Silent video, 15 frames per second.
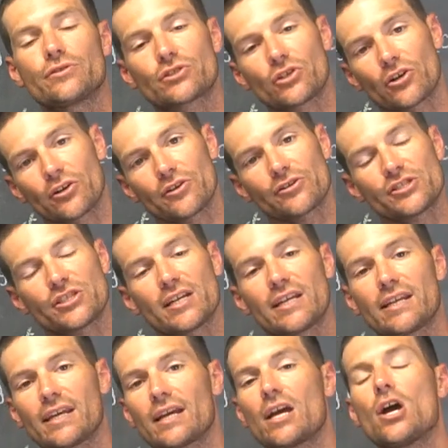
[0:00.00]
start
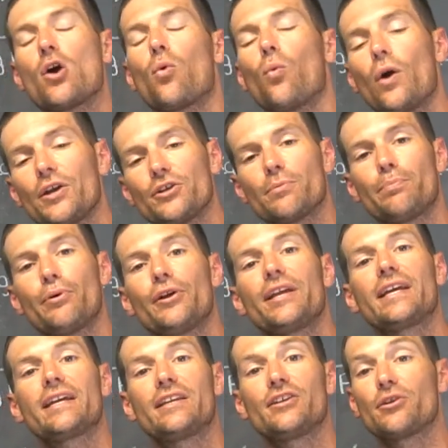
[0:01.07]
understanding what you're
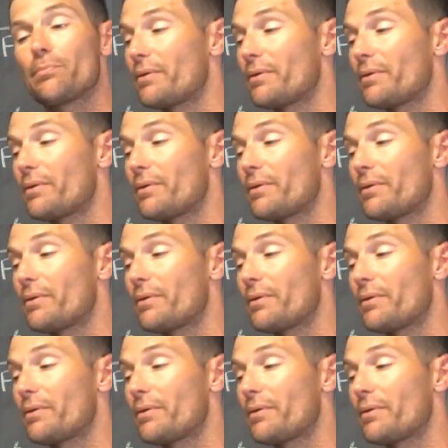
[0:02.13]
putting into your